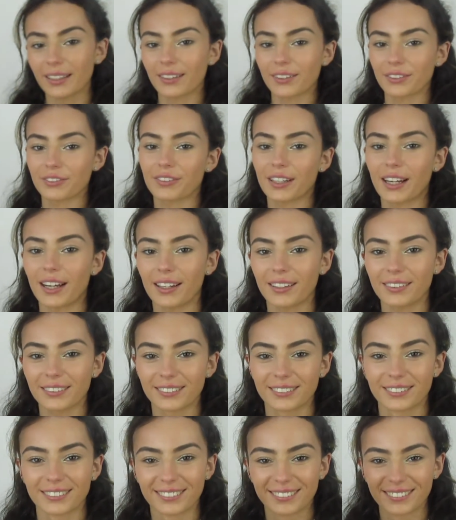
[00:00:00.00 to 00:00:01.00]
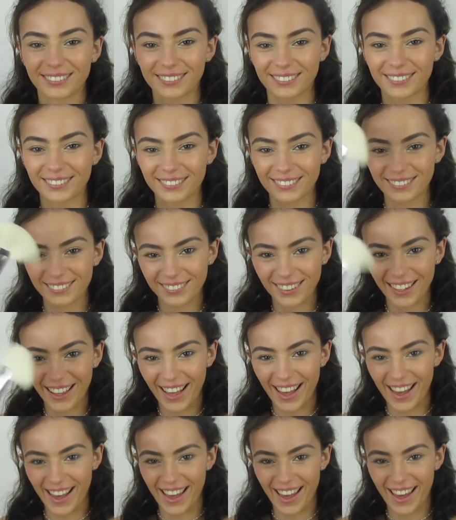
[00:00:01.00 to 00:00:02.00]
of fan,
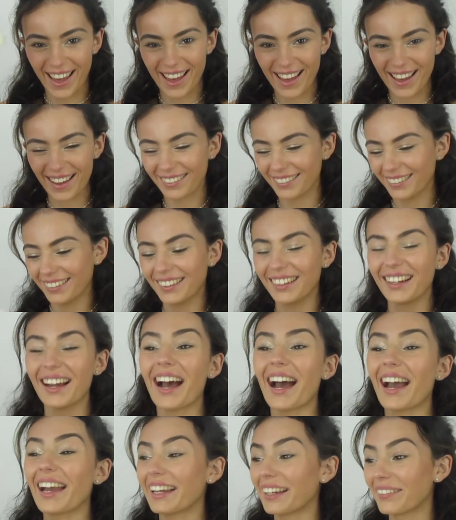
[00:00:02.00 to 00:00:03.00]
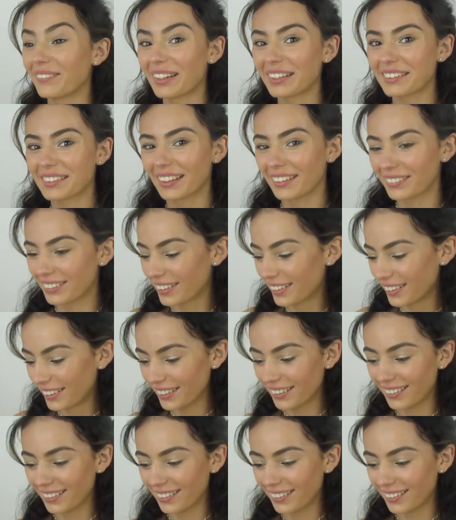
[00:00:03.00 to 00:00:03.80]
I hate myself.